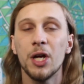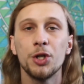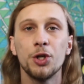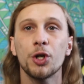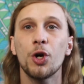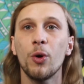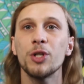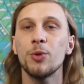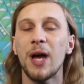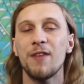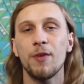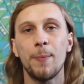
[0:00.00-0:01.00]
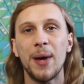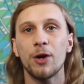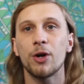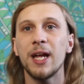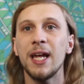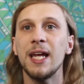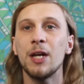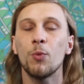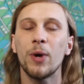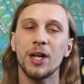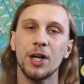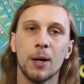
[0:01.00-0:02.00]
you're going to have a better in
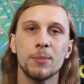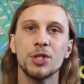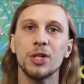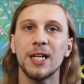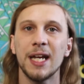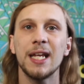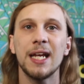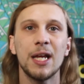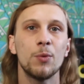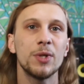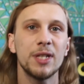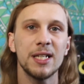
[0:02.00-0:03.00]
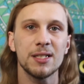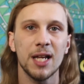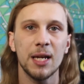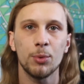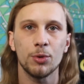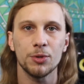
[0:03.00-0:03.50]
when it comes to getting in with these labels